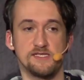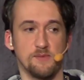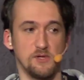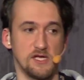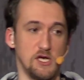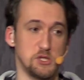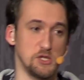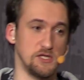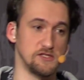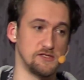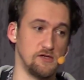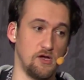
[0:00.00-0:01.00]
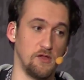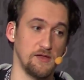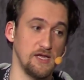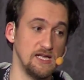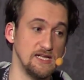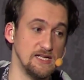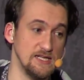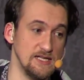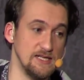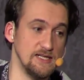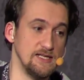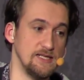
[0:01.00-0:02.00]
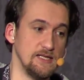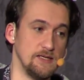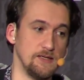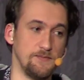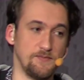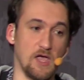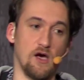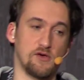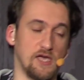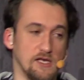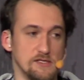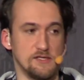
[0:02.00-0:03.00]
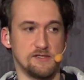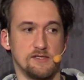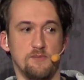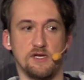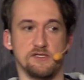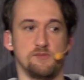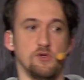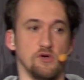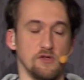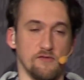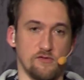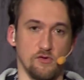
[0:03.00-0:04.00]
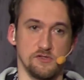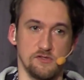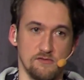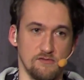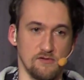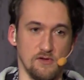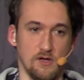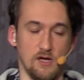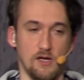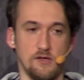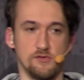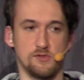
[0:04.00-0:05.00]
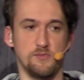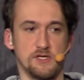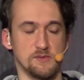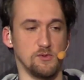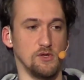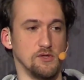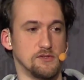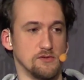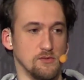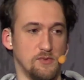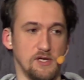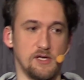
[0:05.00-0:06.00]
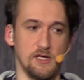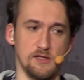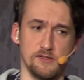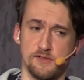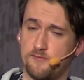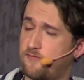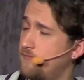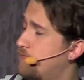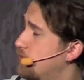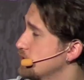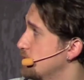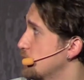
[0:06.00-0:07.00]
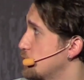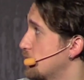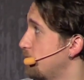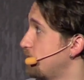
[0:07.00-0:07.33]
application installed. Now, okay, this is a Metasploit, of course. I used Metasploit to break in the first machine.